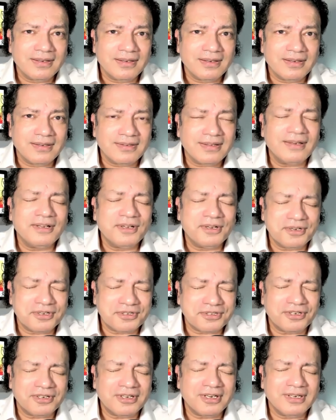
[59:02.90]
Tell God you're
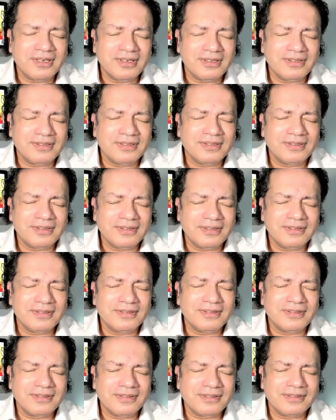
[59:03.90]
sorry.
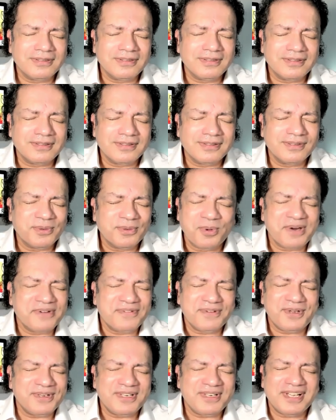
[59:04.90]

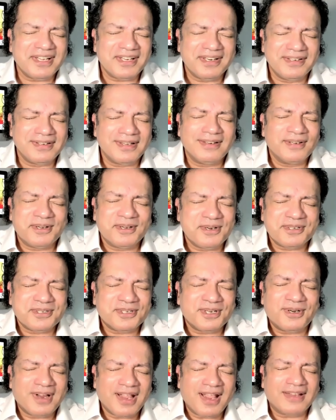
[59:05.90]
Whatever you did, tell God you're
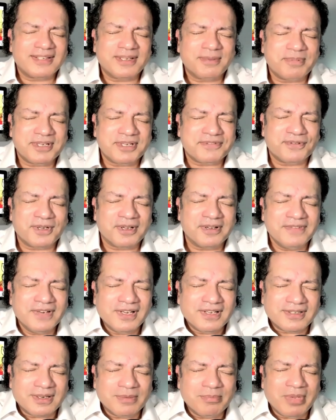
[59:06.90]
sorry, accept His
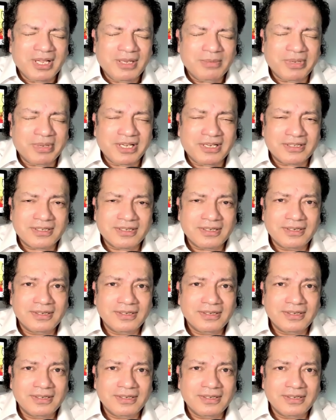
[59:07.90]
forgiveness, and be at peace.